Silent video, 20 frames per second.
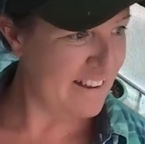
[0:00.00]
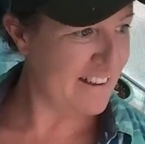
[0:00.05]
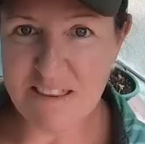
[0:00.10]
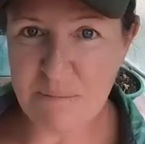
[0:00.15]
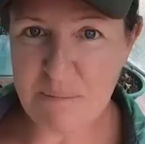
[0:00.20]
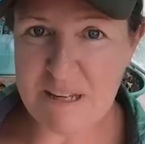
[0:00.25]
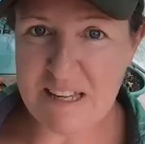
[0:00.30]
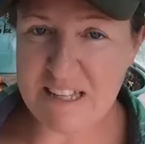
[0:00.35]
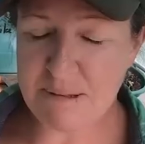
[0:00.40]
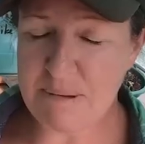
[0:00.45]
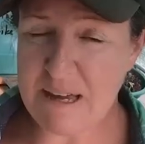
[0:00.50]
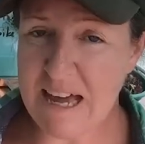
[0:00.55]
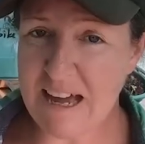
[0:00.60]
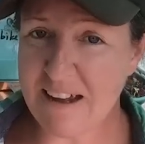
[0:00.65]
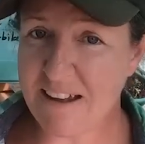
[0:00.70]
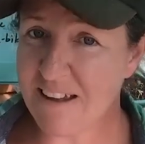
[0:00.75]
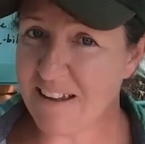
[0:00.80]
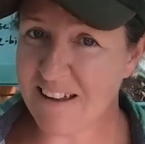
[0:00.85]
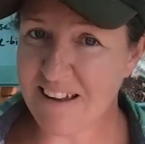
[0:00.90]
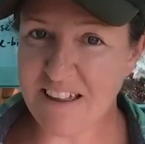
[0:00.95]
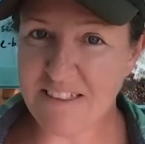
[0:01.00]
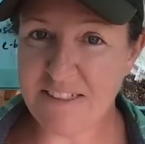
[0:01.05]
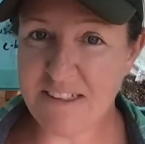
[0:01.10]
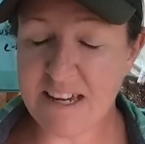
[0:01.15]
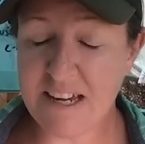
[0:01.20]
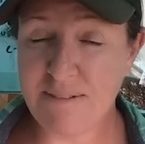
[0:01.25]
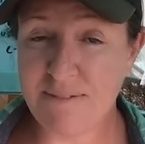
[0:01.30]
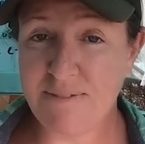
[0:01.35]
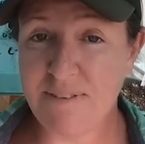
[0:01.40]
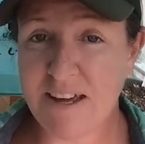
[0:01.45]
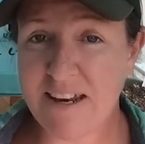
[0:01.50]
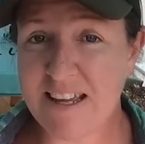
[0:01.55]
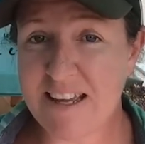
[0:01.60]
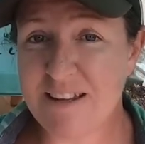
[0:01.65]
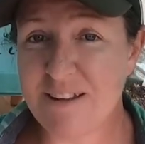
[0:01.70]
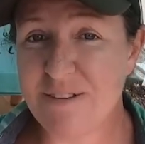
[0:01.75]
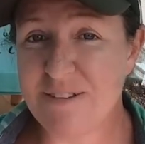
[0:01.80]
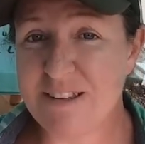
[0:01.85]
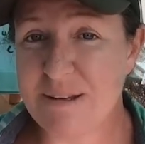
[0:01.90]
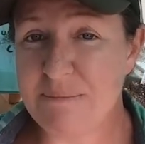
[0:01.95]
The bee is back. I think I'm fighting
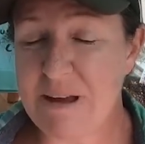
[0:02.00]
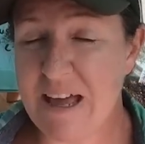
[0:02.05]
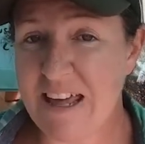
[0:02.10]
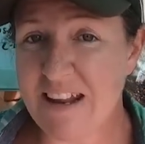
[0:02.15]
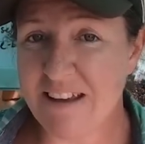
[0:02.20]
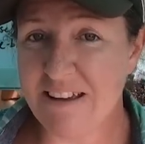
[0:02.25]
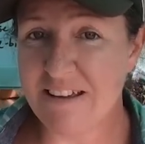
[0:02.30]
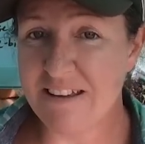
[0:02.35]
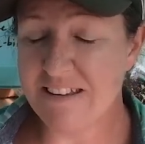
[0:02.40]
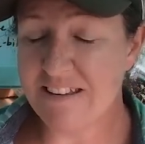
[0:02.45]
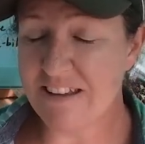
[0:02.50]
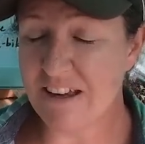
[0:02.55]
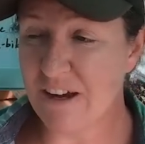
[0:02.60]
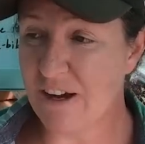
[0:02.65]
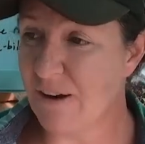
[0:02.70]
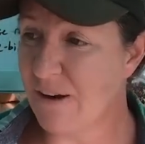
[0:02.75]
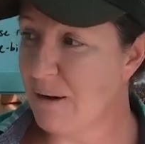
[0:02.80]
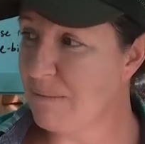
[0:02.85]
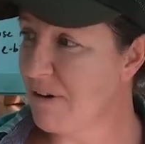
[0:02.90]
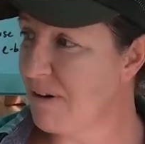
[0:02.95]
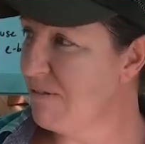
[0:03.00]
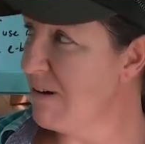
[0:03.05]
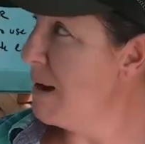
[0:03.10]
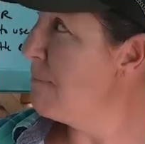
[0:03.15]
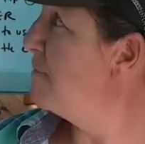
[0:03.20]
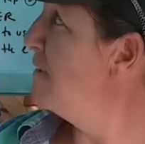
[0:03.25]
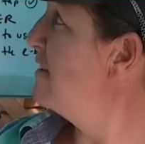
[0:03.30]
a losing battle, so I'm going to wrap